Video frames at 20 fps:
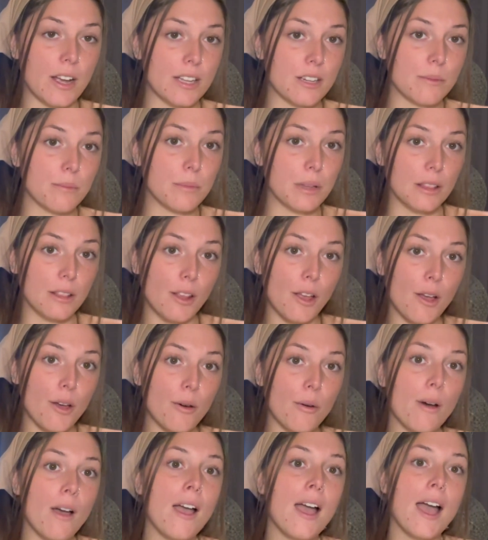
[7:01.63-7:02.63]
item
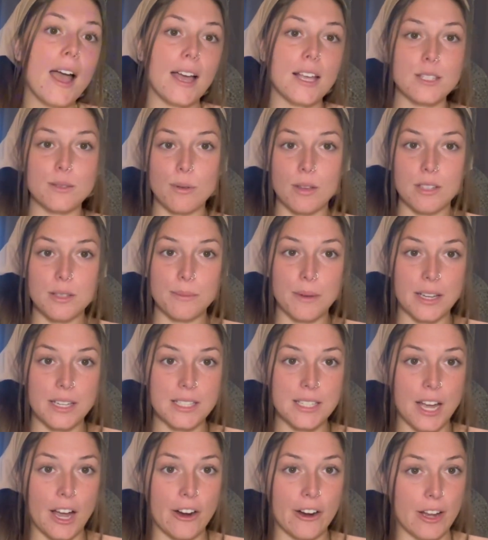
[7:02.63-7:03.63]
below, as well as my
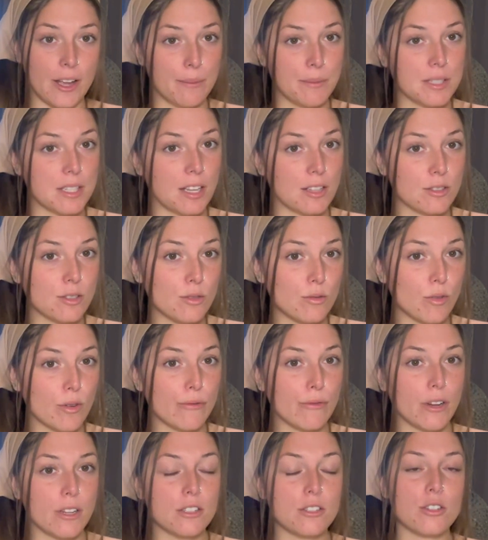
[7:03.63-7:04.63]
entire Amazon
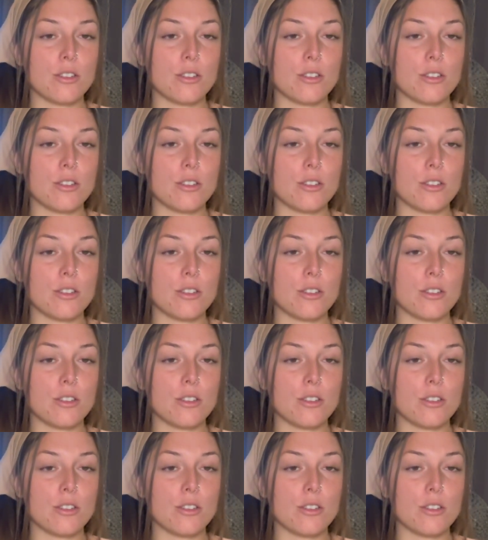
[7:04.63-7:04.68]
storefront,